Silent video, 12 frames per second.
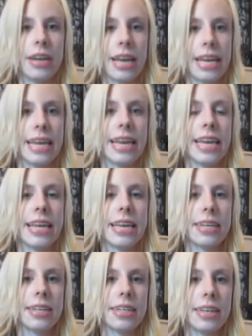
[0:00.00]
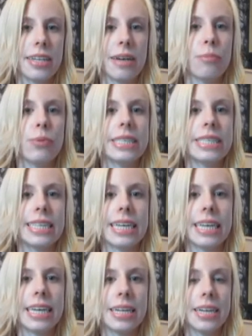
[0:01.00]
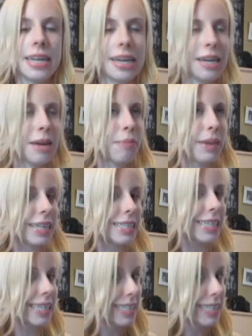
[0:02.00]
a Canadian Club whiskey because he